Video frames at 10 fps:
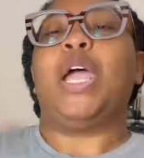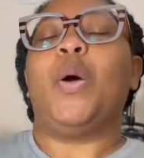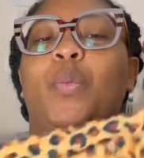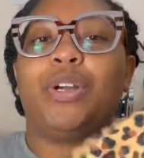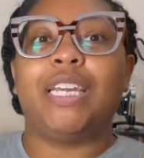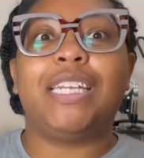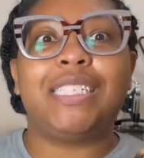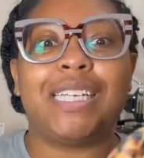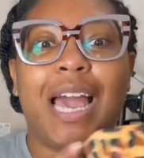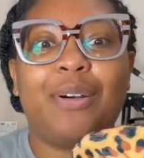we'll get
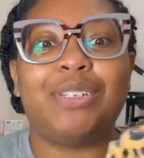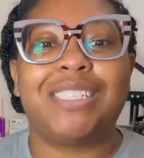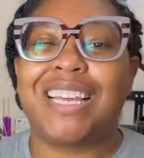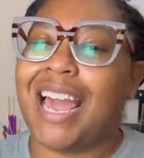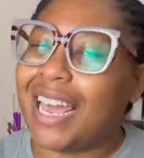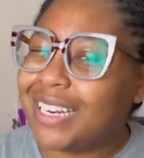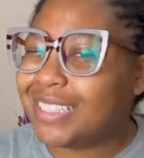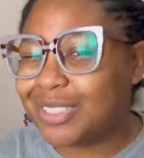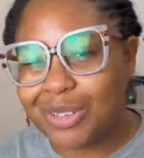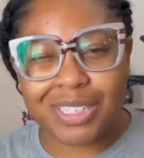into how it's kind of
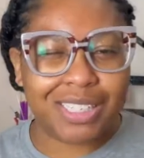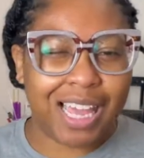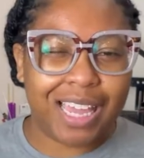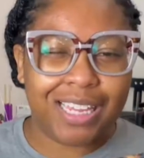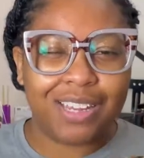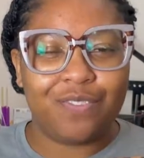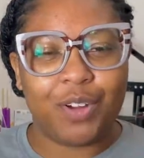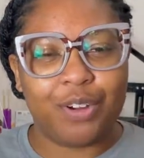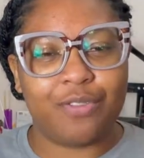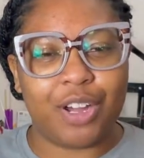sort of like
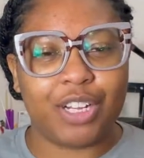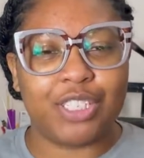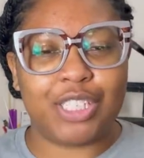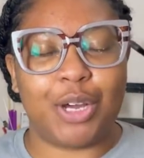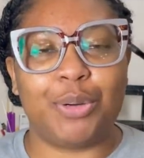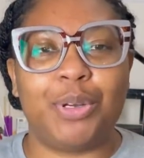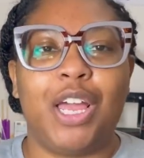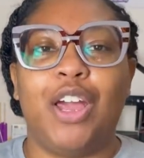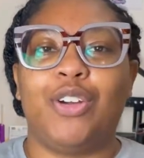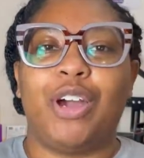faux fur. So
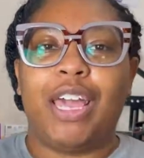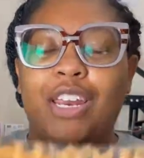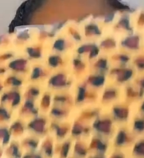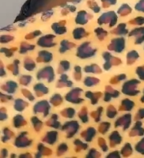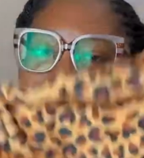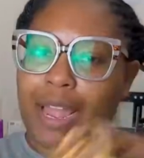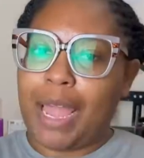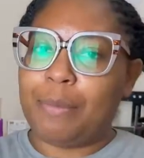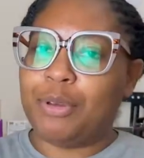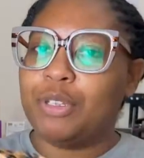go ahead and
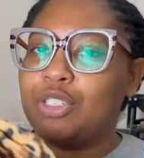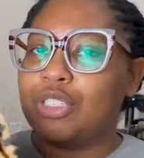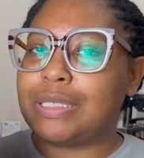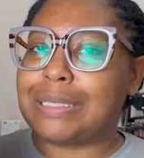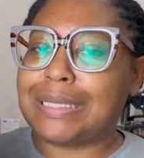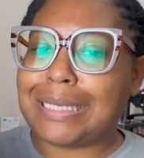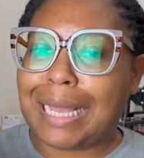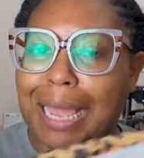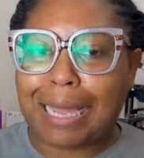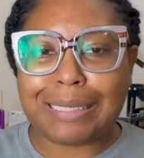grab your little
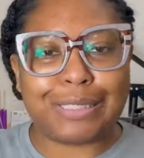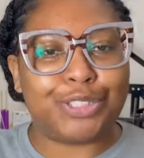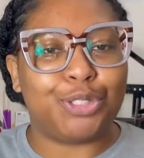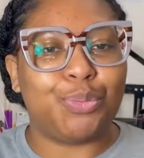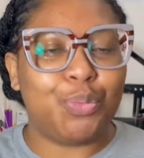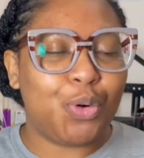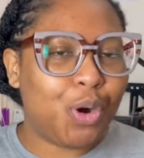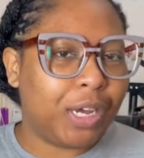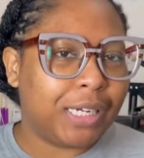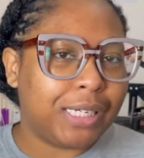snack, get your
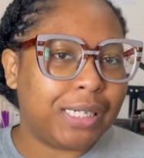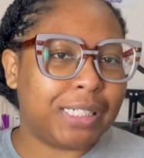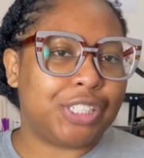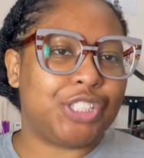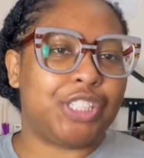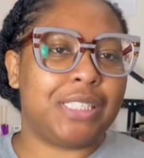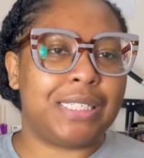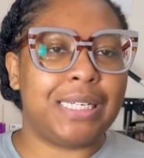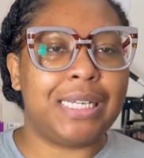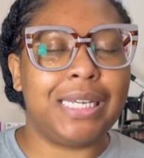water, get your
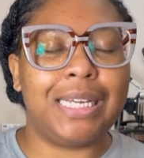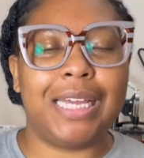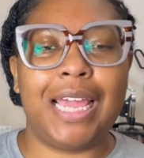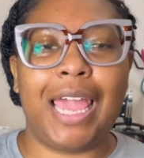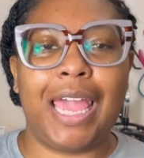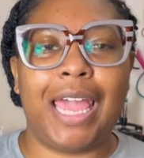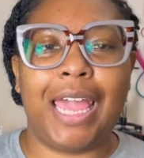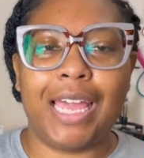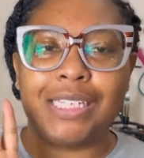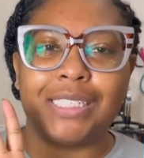tea,
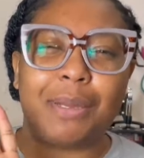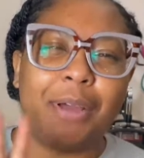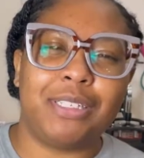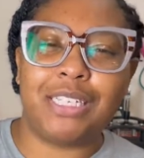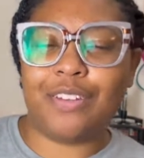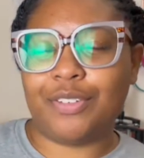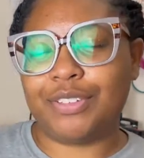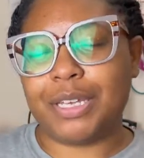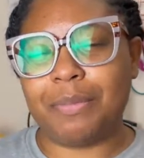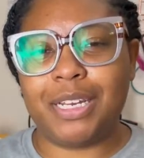and take about
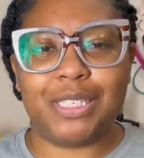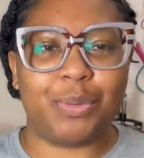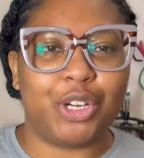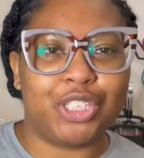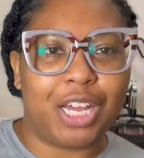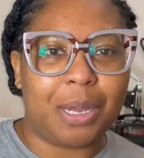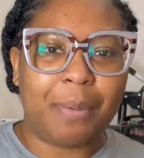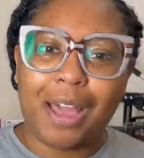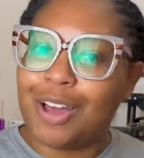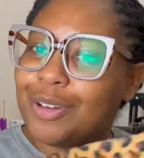10-15 minutes and we're gonna talk
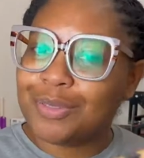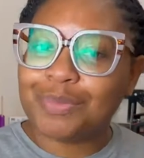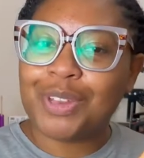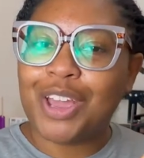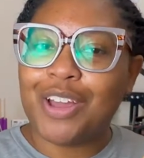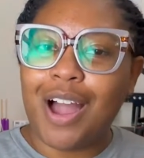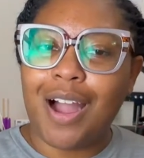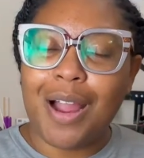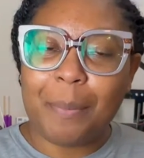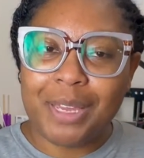about
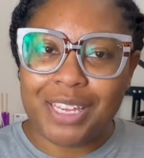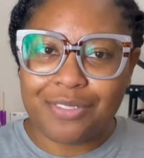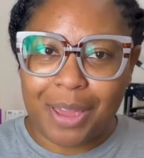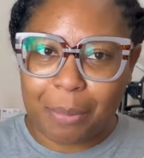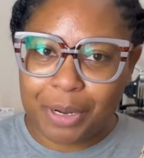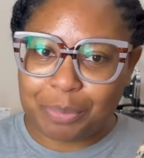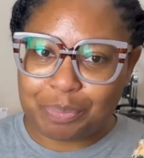our Minky fabric.